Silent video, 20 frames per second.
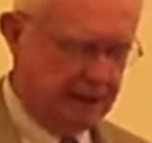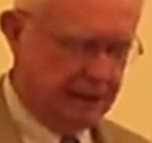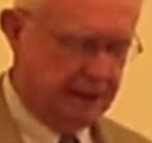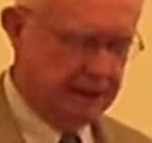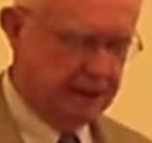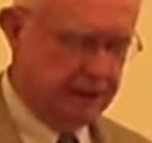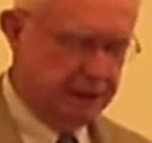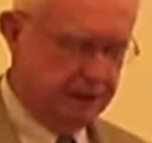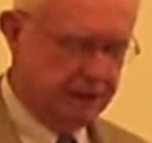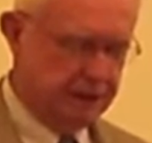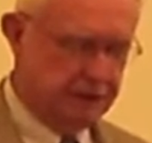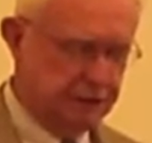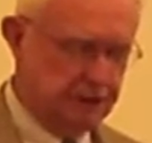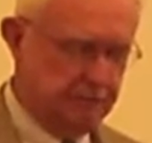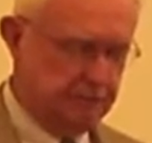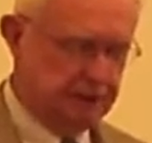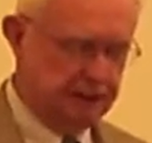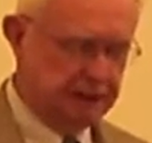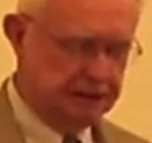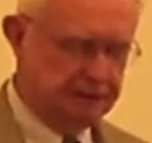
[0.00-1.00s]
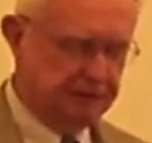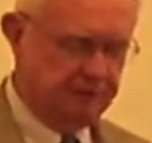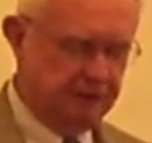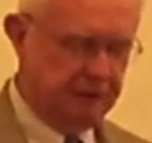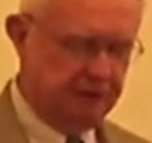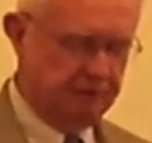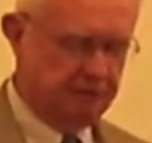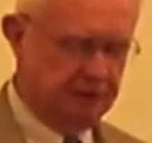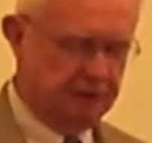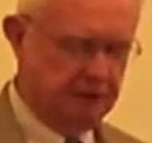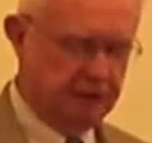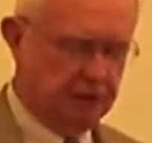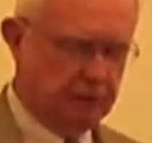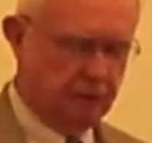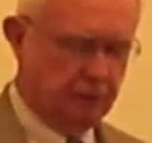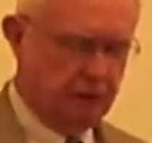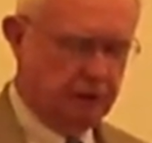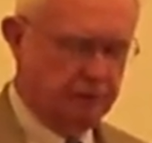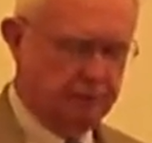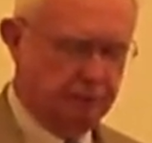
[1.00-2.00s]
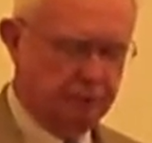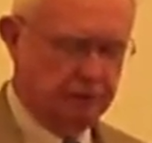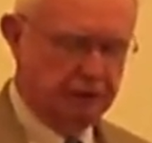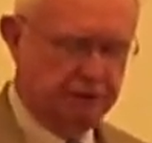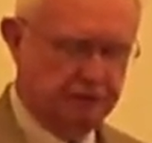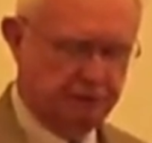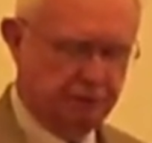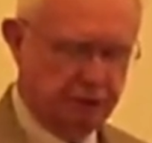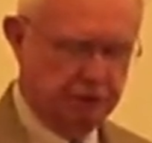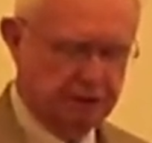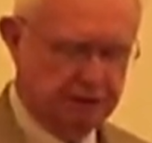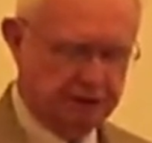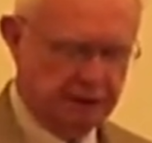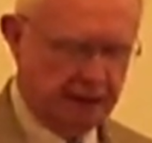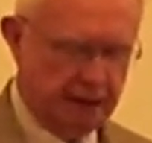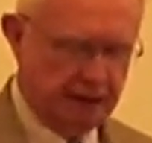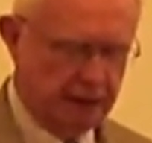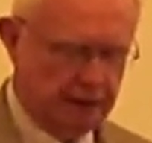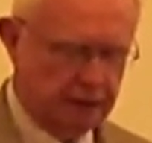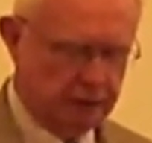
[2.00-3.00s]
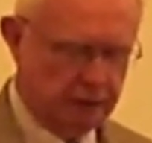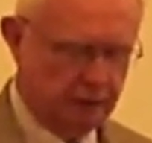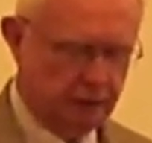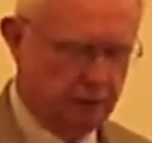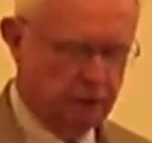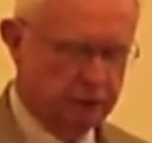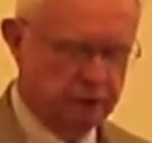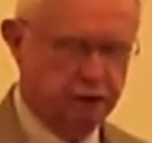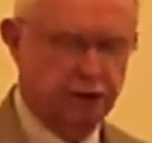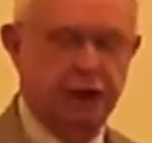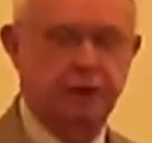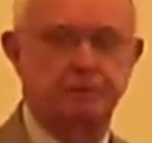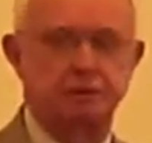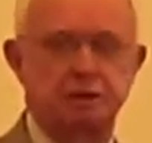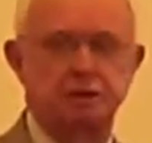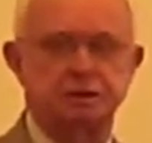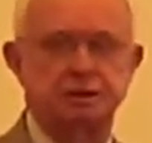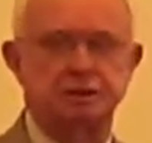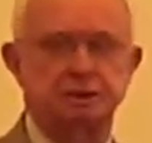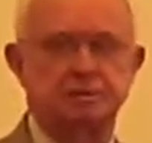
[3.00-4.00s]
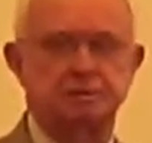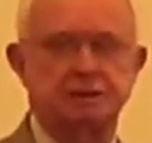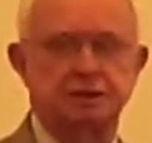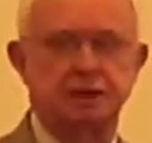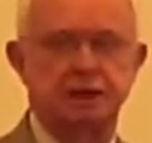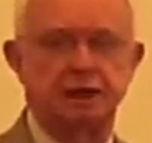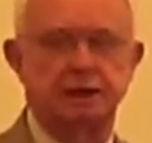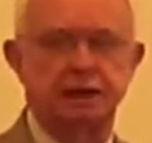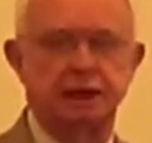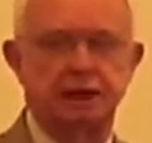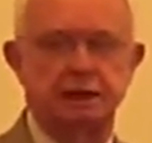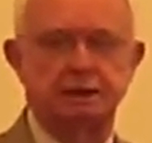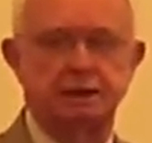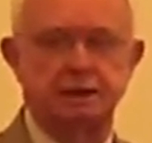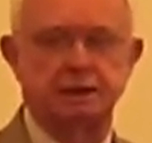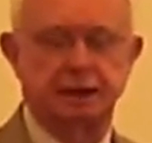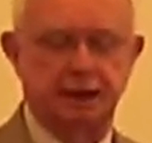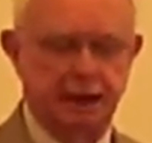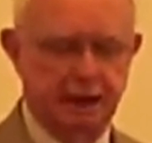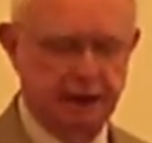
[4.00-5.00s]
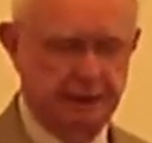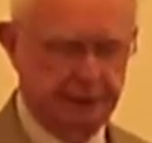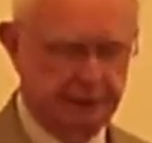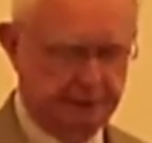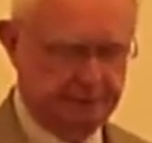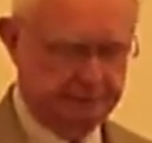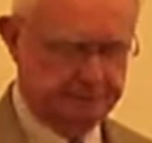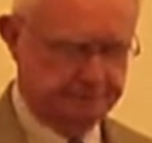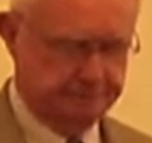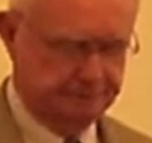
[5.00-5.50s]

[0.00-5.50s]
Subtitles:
And then she placed 5th in the Grand Prix Freestyle at the World Championships held in Canada.